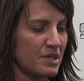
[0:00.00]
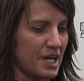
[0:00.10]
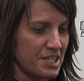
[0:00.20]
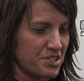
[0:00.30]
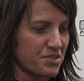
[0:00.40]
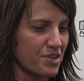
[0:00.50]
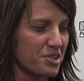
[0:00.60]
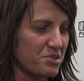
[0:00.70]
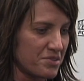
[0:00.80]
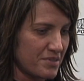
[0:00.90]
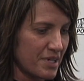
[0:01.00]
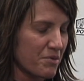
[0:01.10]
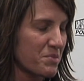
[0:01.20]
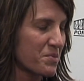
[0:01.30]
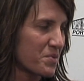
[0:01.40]
I struggled. I
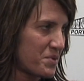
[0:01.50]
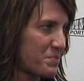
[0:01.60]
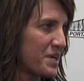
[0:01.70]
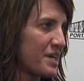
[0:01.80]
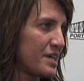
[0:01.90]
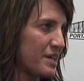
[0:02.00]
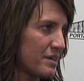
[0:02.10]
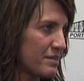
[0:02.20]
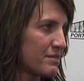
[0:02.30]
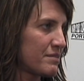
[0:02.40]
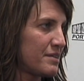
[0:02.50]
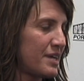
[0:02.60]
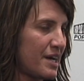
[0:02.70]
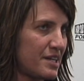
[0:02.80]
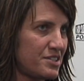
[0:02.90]
remember the beginning
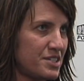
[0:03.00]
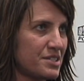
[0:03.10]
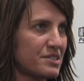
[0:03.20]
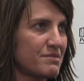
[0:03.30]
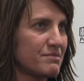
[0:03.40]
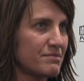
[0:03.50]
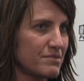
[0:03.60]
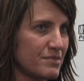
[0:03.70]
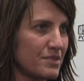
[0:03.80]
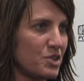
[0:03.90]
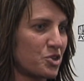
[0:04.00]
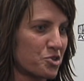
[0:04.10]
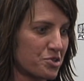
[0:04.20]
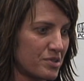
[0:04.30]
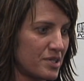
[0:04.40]
and had to just
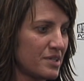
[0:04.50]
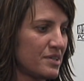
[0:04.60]
learn